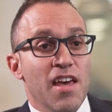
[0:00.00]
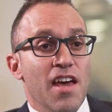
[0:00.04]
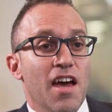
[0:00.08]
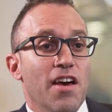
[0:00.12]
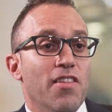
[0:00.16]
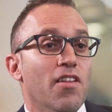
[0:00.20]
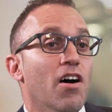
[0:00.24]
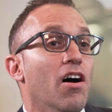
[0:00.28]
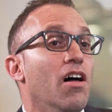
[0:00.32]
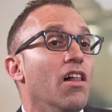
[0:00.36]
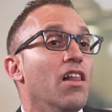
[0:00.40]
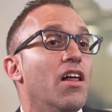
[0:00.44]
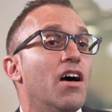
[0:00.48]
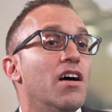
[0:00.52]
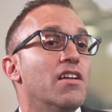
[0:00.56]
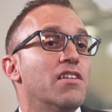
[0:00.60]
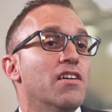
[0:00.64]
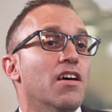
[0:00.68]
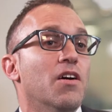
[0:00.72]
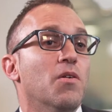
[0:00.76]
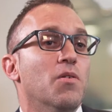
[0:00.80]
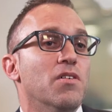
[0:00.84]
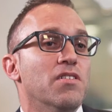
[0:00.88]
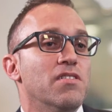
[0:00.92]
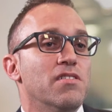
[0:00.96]
And the whole
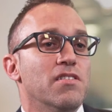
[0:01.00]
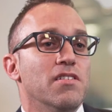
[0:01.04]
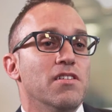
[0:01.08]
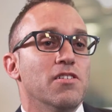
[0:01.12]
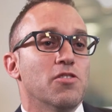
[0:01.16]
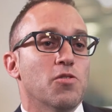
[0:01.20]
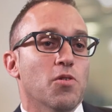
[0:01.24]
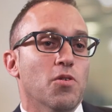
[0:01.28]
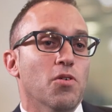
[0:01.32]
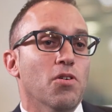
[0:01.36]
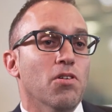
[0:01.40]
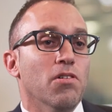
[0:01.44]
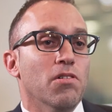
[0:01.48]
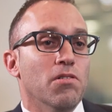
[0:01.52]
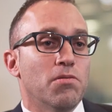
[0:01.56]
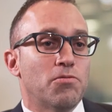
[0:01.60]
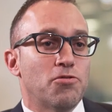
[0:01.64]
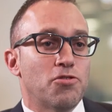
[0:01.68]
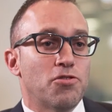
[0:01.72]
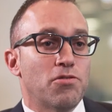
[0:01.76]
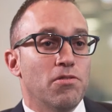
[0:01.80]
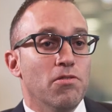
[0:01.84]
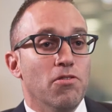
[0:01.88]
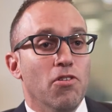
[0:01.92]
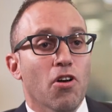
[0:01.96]
idea was these are all
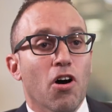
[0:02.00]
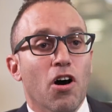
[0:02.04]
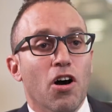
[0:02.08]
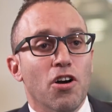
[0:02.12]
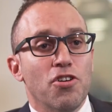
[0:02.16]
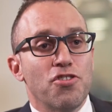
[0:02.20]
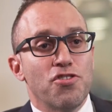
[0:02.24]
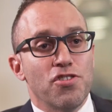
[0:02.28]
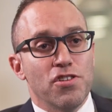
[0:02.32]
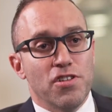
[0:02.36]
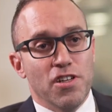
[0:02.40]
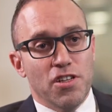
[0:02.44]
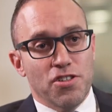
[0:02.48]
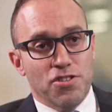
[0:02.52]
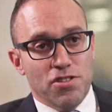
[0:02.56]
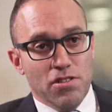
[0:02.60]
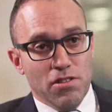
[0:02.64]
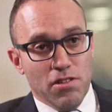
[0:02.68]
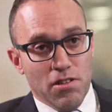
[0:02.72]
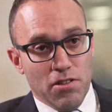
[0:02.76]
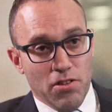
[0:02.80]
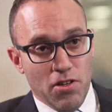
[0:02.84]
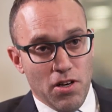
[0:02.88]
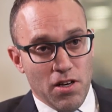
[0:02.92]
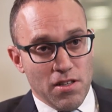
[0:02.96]

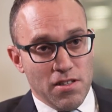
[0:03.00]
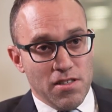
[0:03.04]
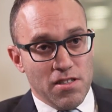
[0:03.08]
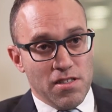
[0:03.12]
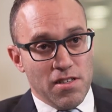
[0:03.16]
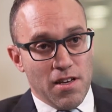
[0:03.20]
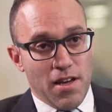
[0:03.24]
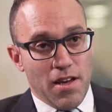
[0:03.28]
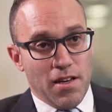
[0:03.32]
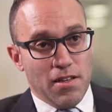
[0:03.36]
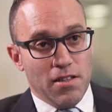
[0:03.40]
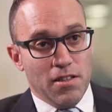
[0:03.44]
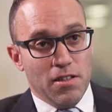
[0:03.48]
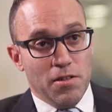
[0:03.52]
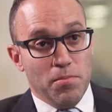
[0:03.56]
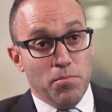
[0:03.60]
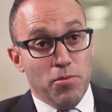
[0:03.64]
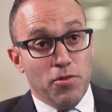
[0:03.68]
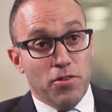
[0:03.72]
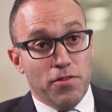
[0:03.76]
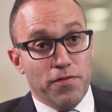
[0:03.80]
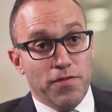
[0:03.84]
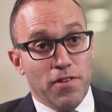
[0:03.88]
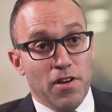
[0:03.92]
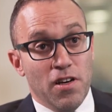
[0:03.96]
non-traditional, non-standard
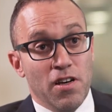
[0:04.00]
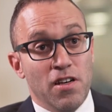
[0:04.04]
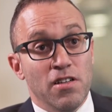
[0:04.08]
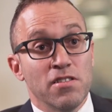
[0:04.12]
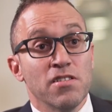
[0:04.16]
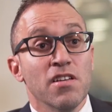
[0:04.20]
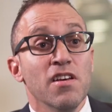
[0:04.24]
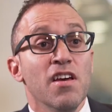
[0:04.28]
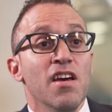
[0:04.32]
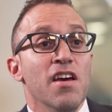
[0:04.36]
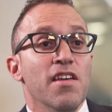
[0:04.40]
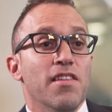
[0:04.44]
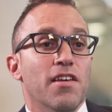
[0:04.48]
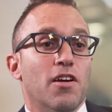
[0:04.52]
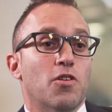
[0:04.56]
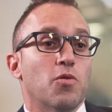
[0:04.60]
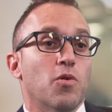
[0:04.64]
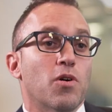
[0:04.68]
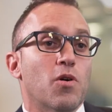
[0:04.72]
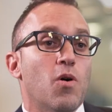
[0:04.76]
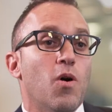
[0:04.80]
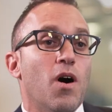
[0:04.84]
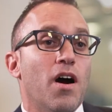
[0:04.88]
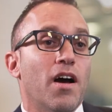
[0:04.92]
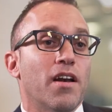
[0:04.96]
portfolios that
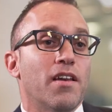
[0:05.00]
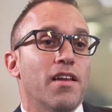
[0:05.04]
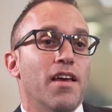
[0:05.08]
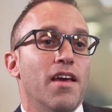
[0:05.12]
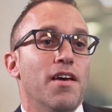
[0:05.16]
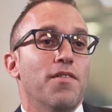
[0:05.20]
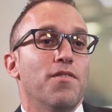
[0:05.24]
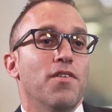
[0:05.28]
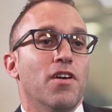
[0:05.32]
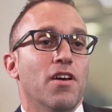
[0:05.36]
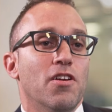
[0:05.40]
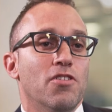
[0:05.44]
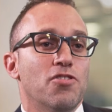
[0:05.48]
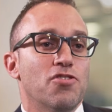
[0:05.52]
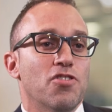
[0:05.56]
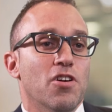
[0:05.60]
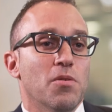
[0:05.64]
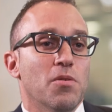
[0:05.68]
were quite heavy in